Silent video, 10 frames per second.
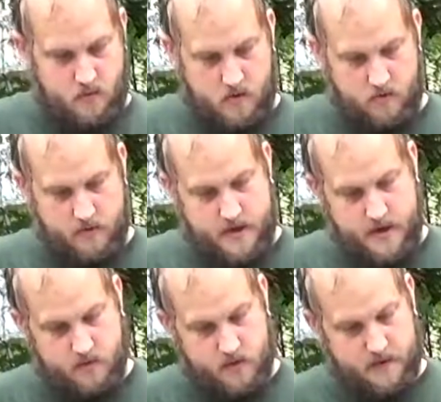While we're in
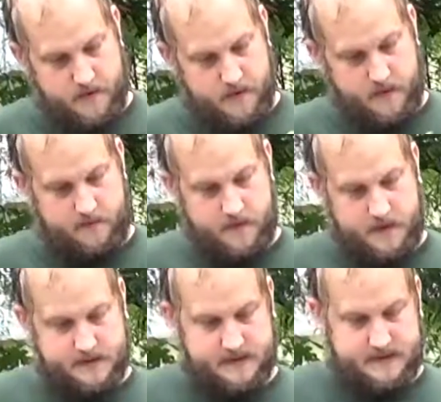here, we're going to be looking for
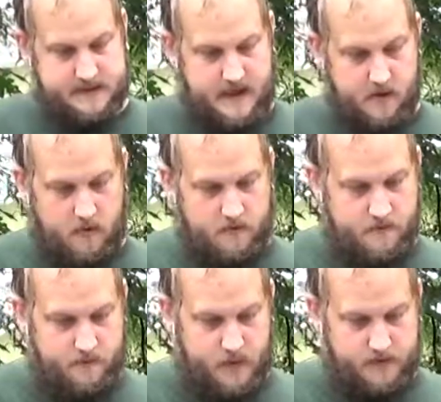things like scale.
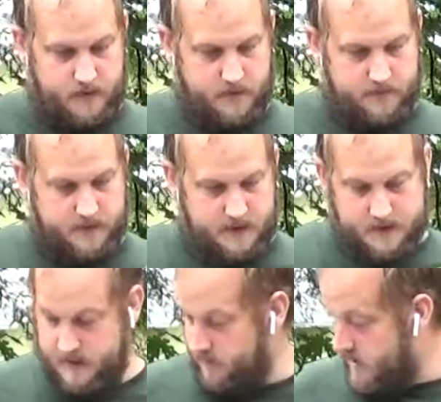We're going to be looking for
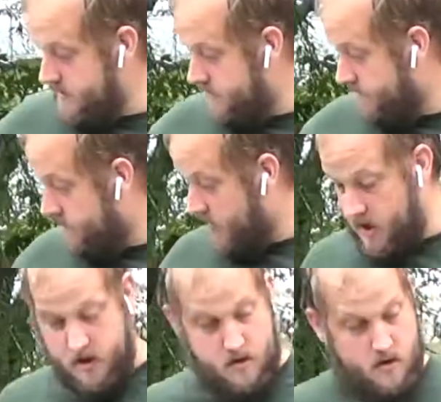things like rise for
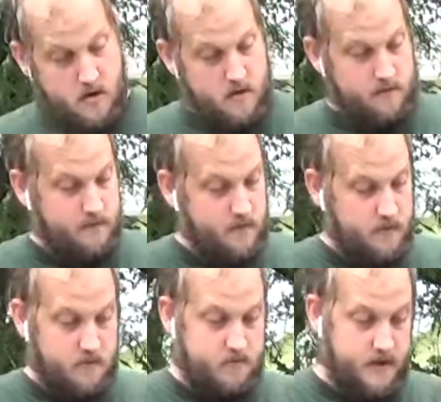rot,
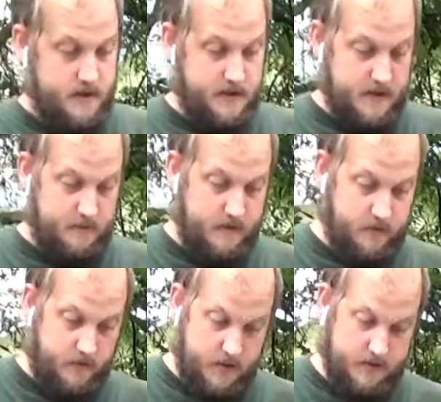for anything that might
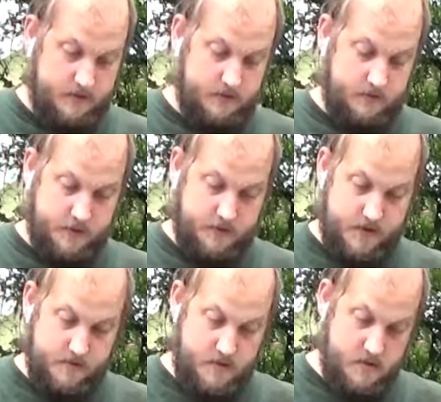require some sort of
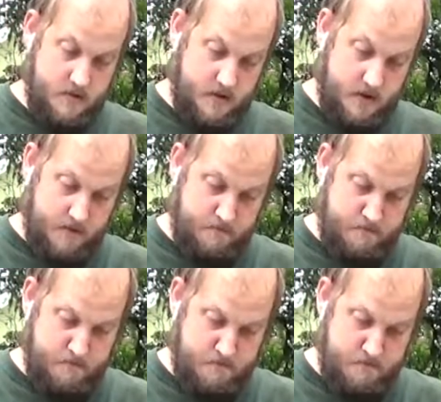treatment. You